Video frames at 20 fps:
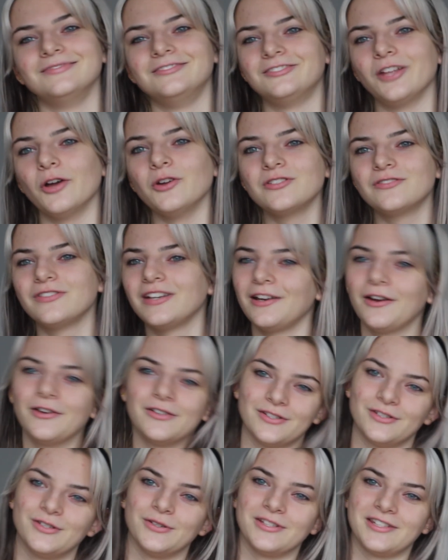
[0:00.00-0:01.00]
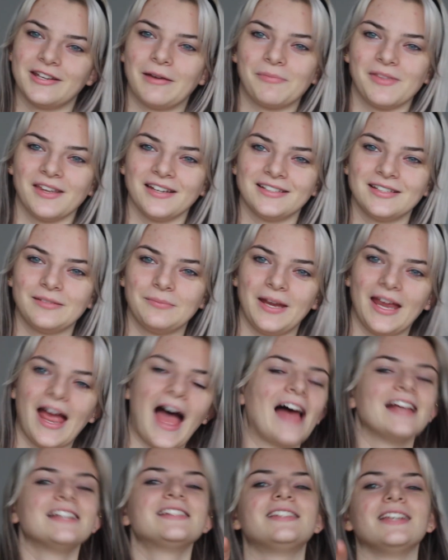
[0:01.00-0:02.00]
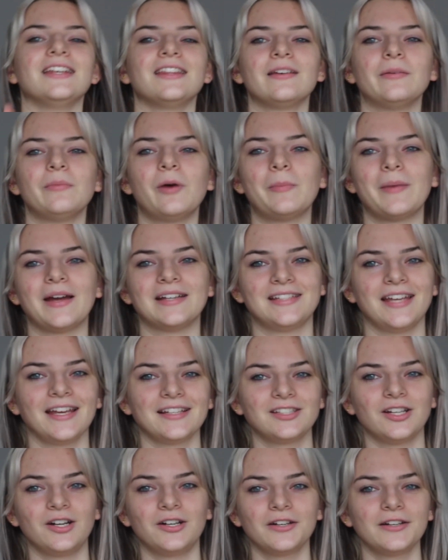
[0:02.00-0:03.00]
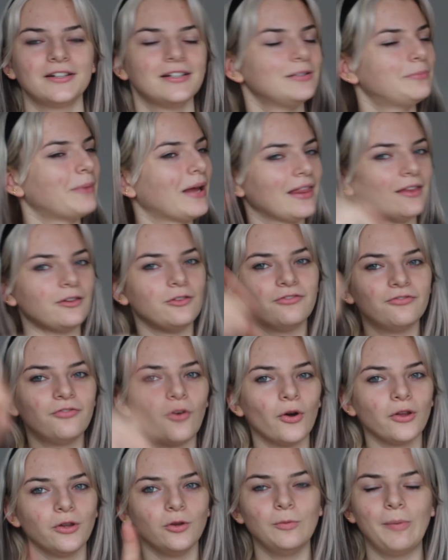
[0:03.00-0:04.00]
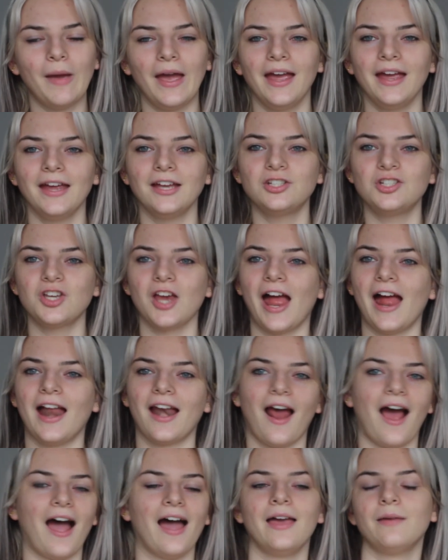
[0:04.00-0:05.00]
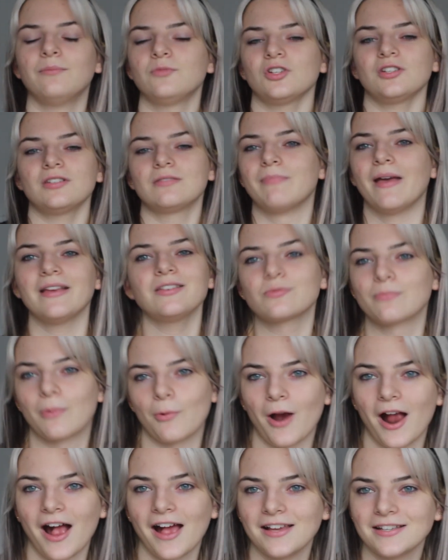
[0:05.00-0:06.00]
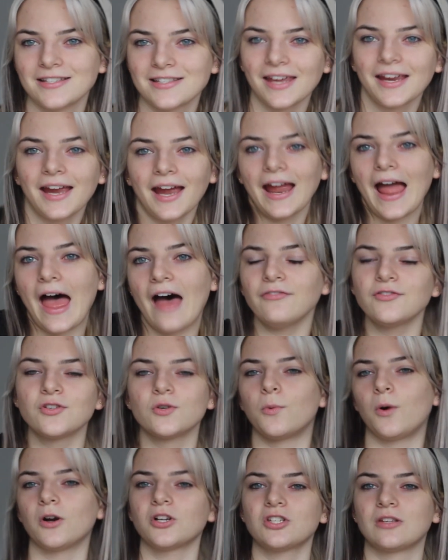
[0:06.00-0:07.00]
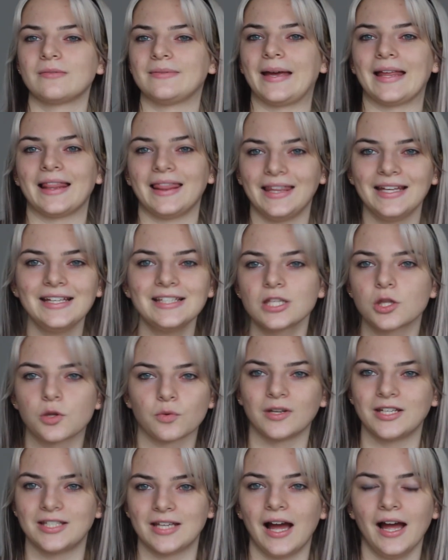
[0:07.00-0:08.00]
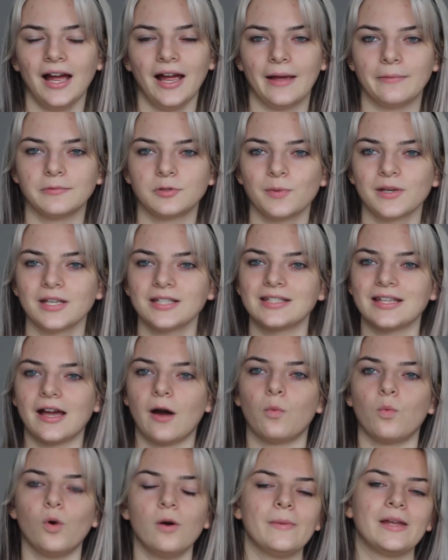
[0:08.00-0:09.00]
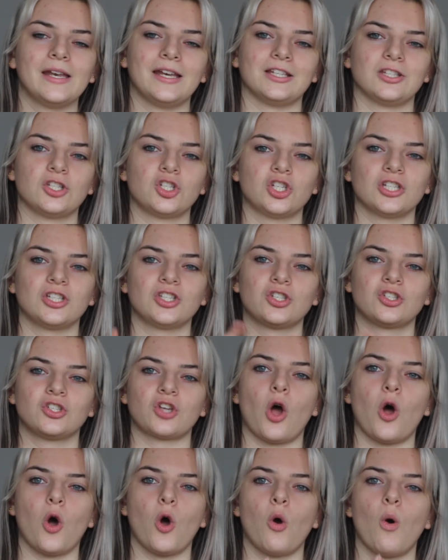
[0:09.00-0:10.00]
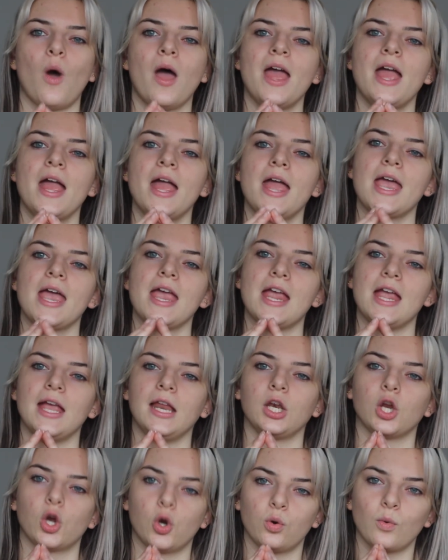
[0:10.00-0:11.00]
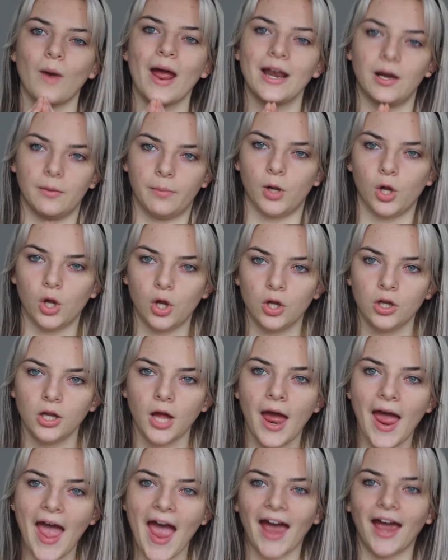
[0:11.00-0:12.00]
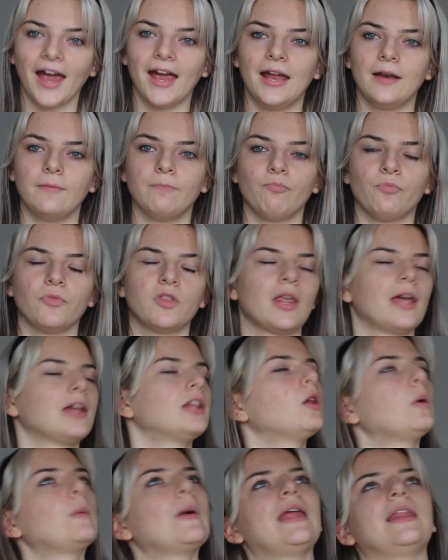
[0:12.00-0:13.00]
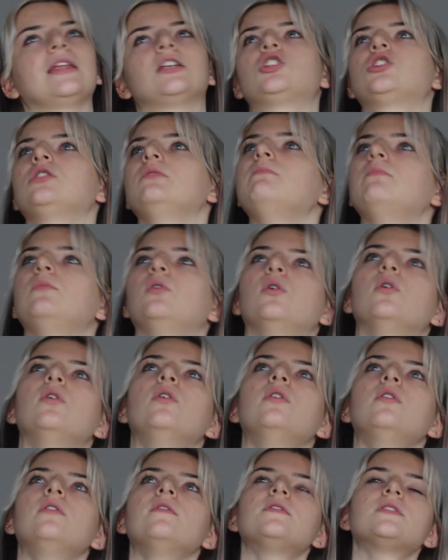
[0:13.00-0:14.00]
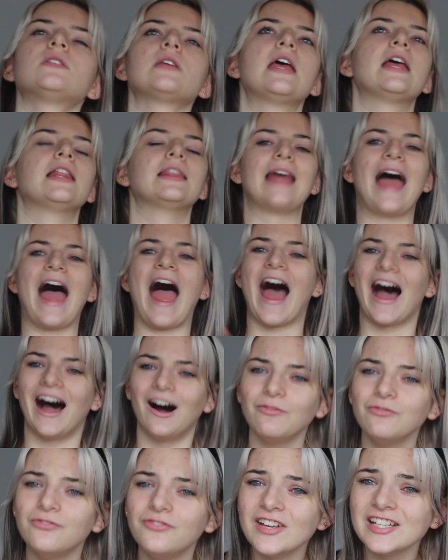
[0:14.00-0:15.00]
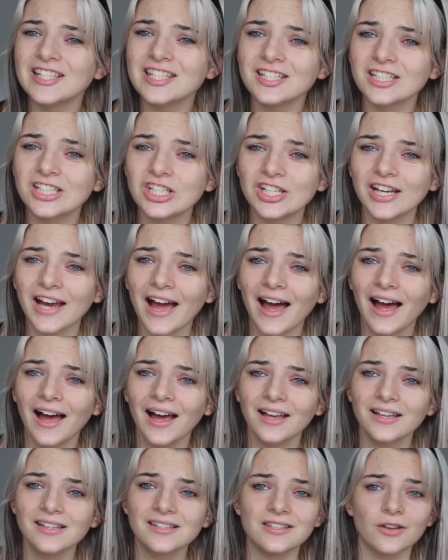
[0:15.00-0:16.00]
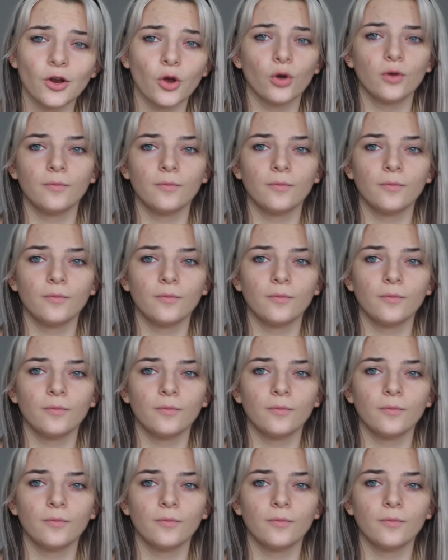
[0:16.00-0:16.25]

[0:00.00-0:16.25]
Those videos do something to me. I see them on my TikTok, my little For You page, and I am just mesmerized. Like I have to watch them at least 3 times because that woman is just so incredible. And like the way that she moves, the outfits that she has,